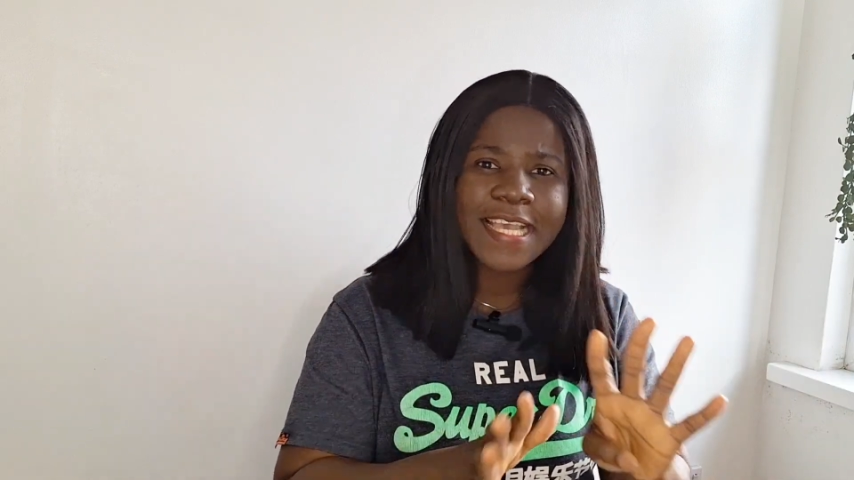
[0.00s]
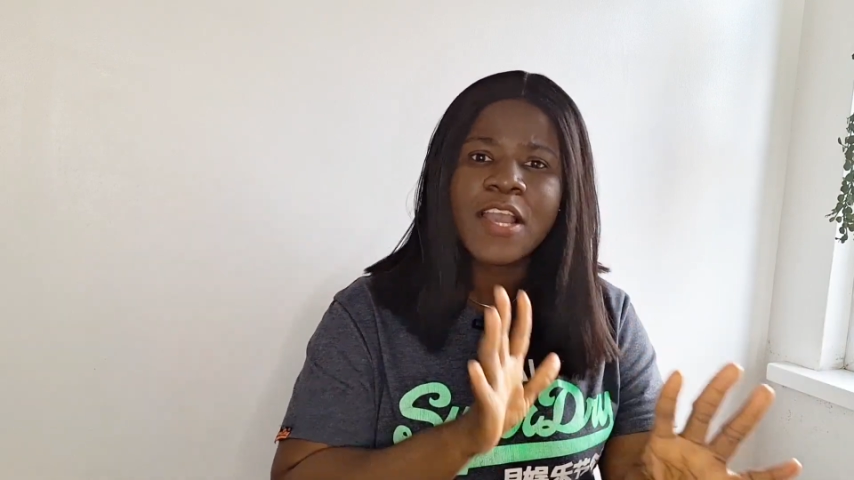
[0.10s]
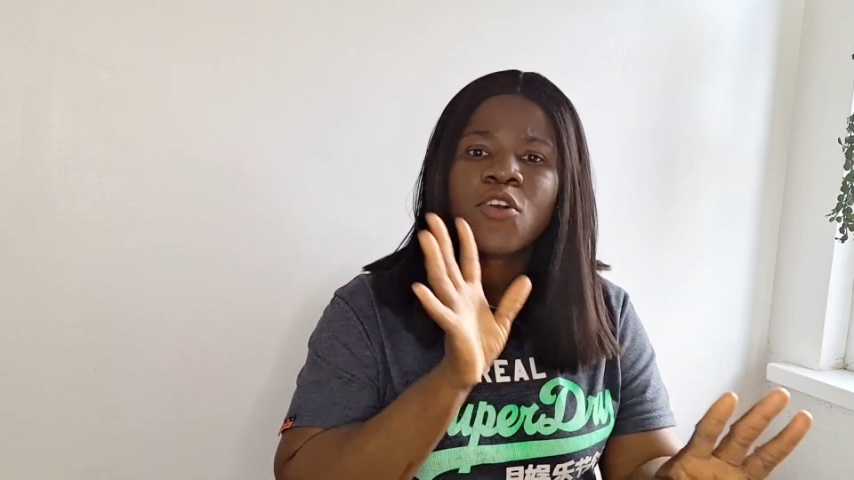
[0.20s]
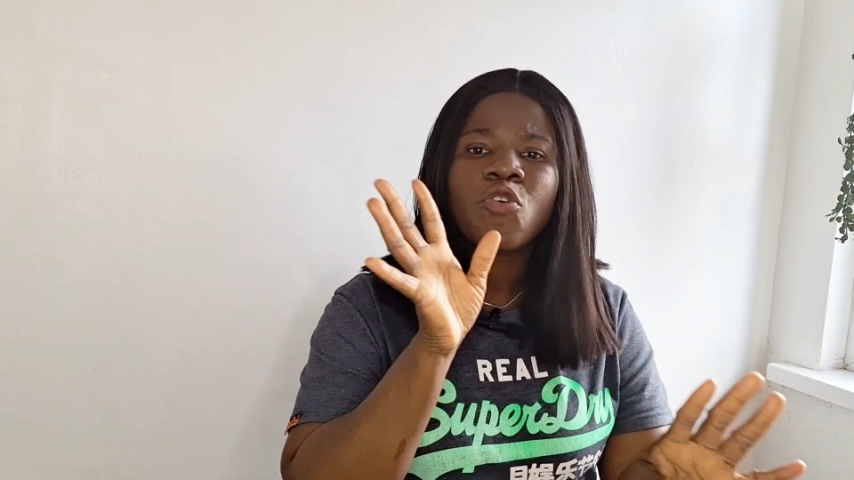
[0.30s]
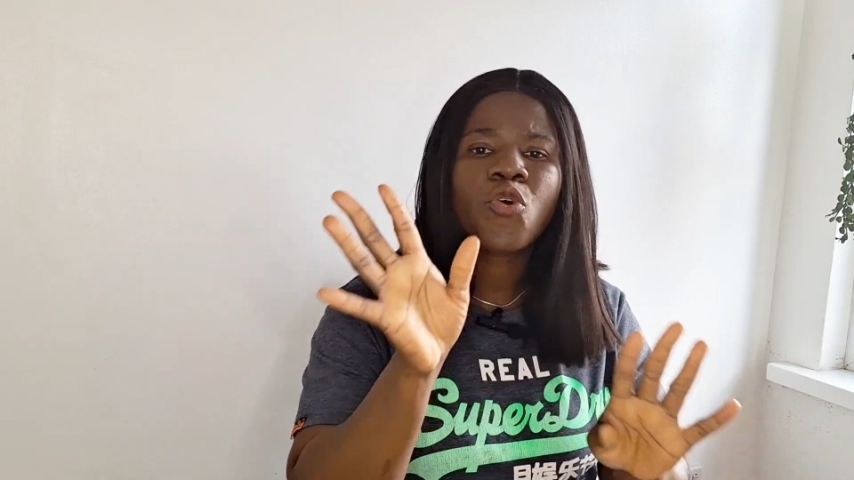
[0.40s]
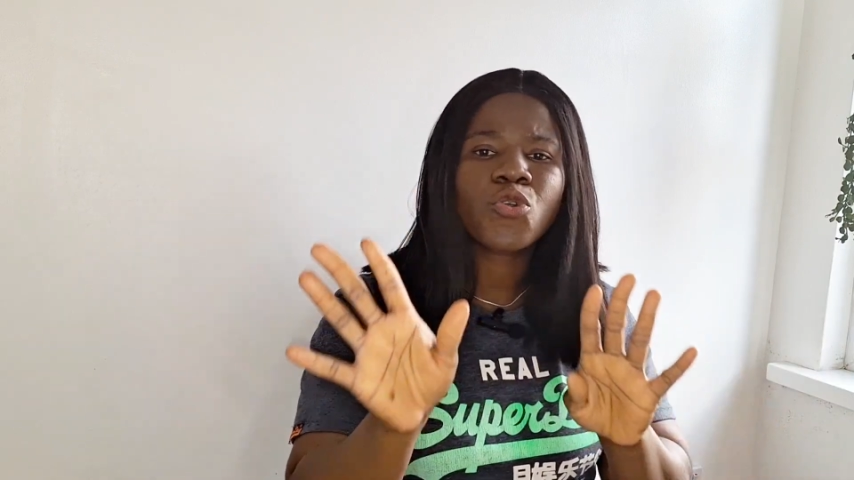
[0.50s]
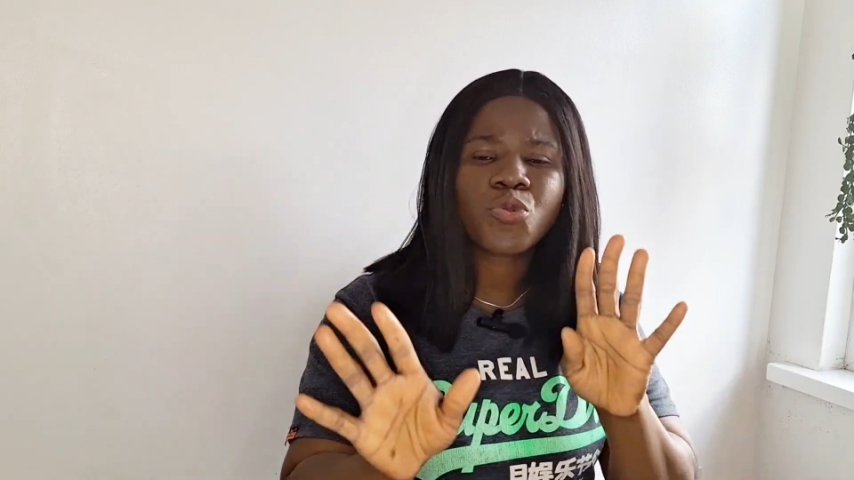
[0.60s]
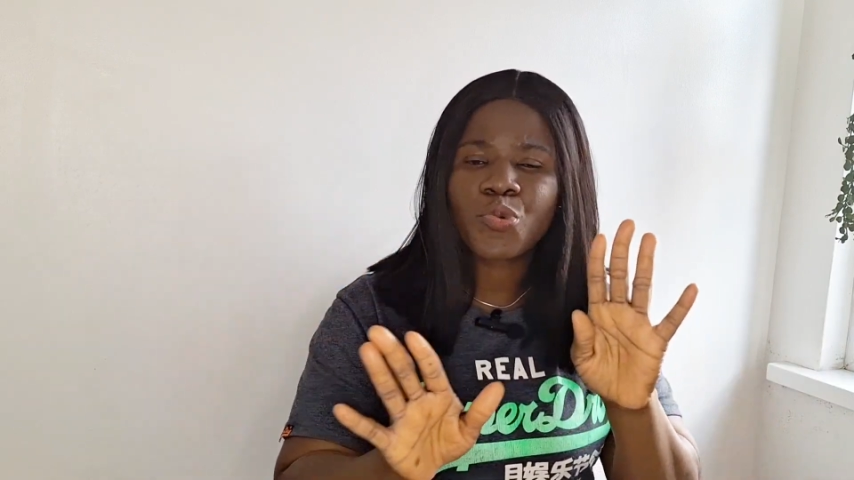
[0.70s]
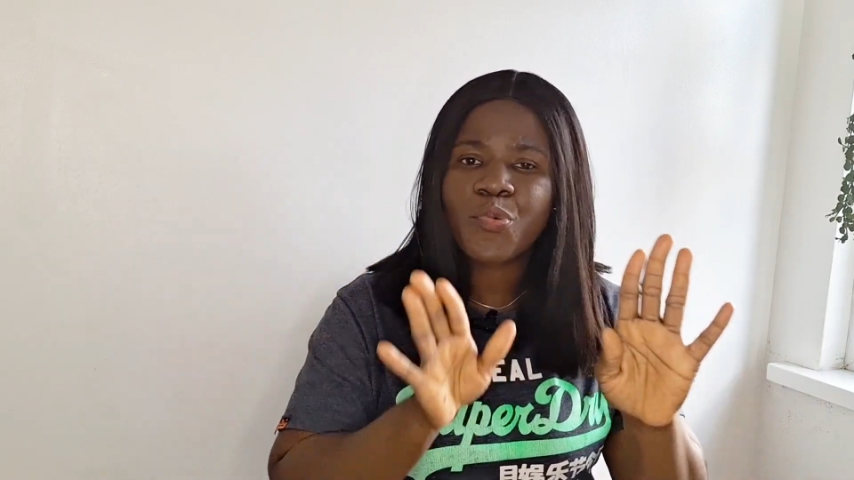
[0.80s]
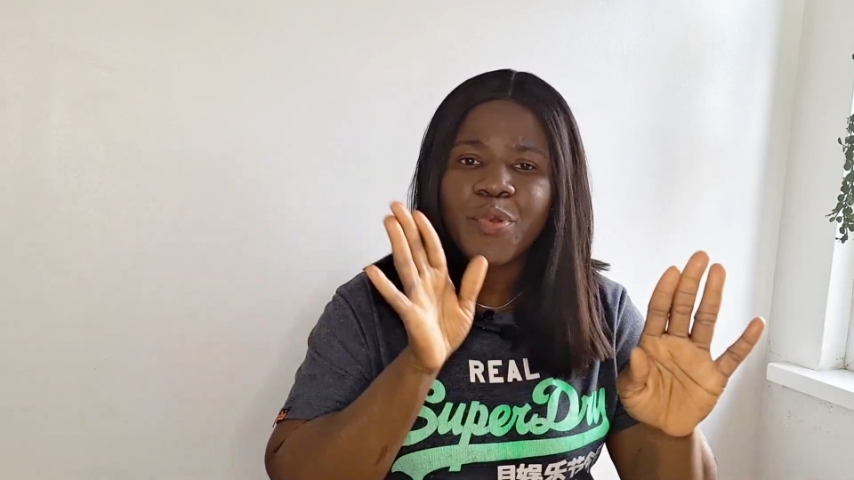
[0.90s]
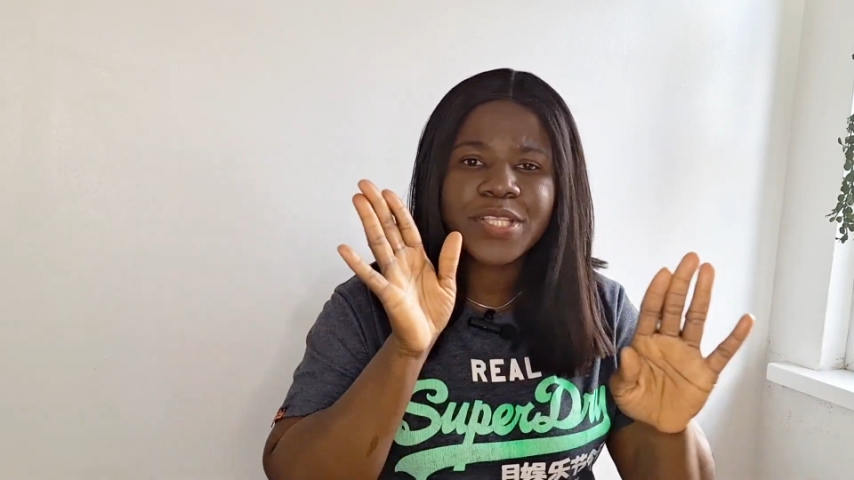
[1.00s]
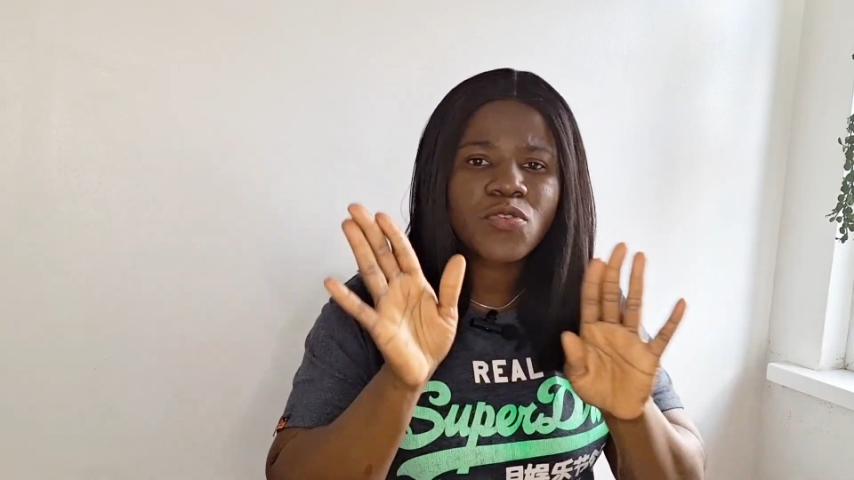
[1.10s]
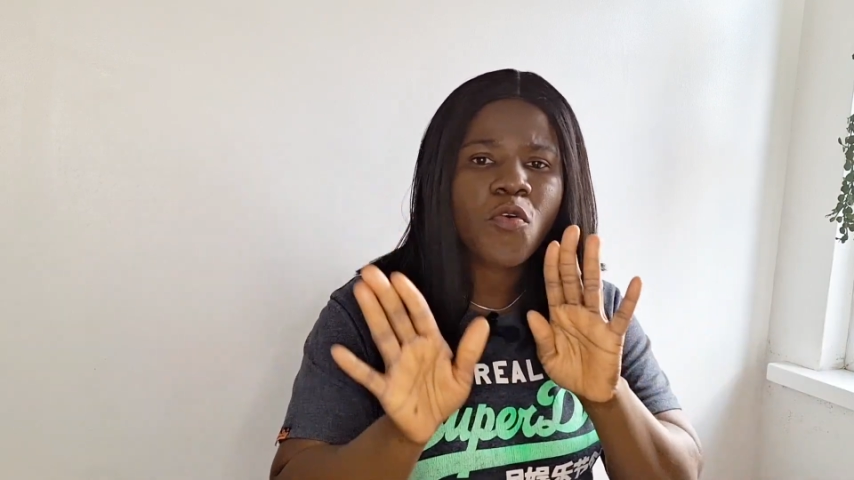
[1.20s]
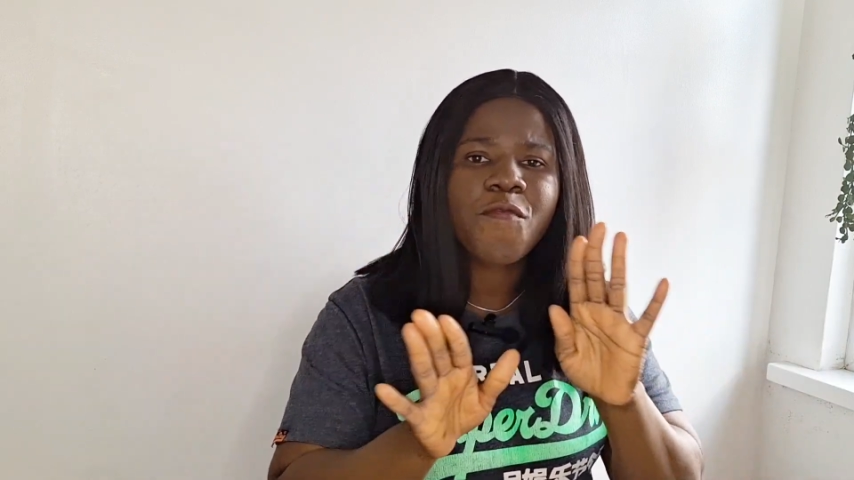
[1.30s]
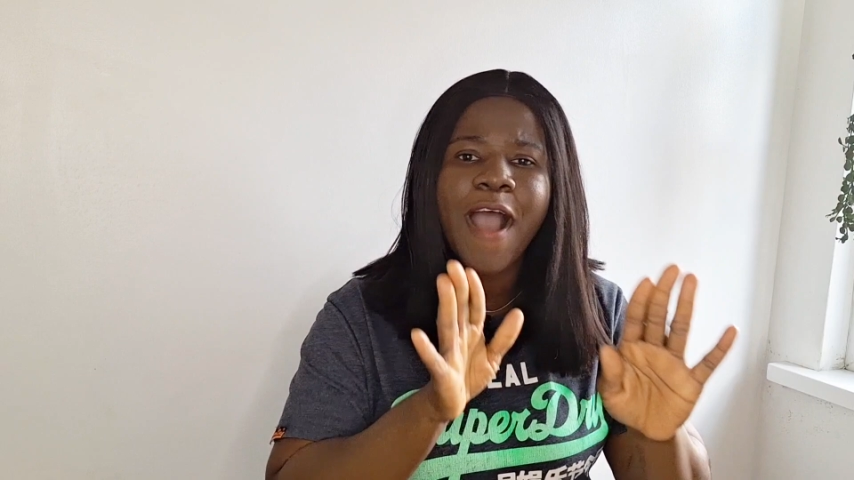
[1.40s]
go through it
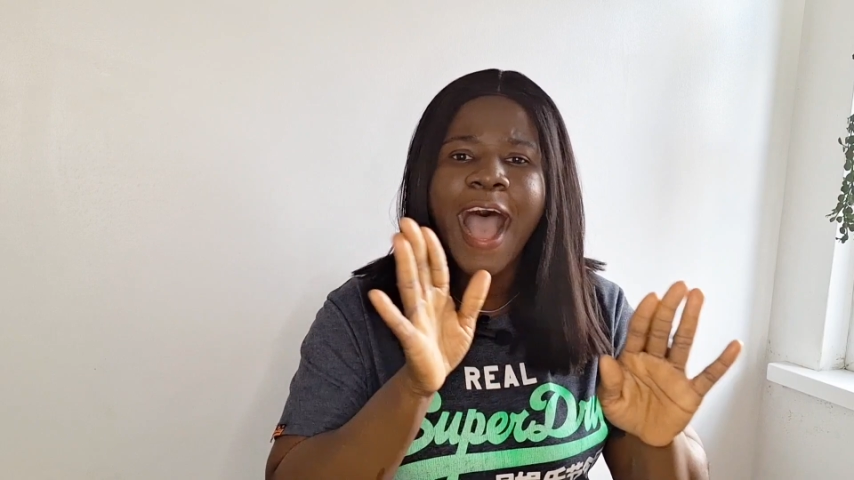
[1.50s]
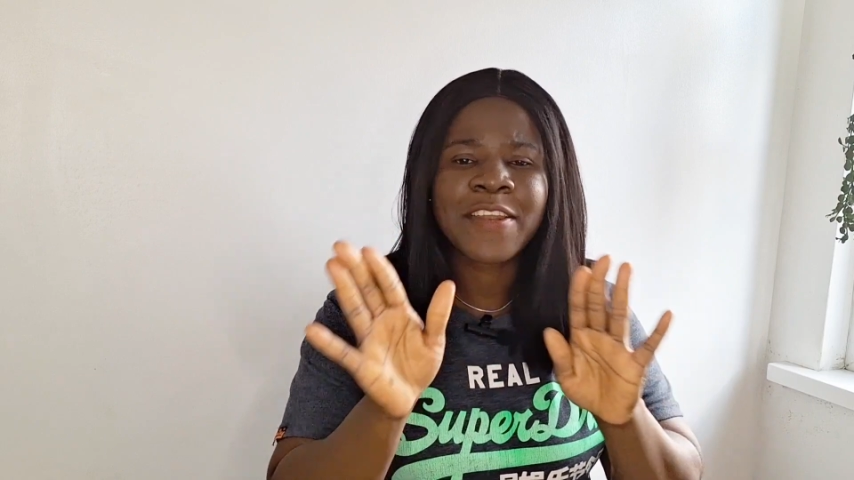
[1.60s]
over and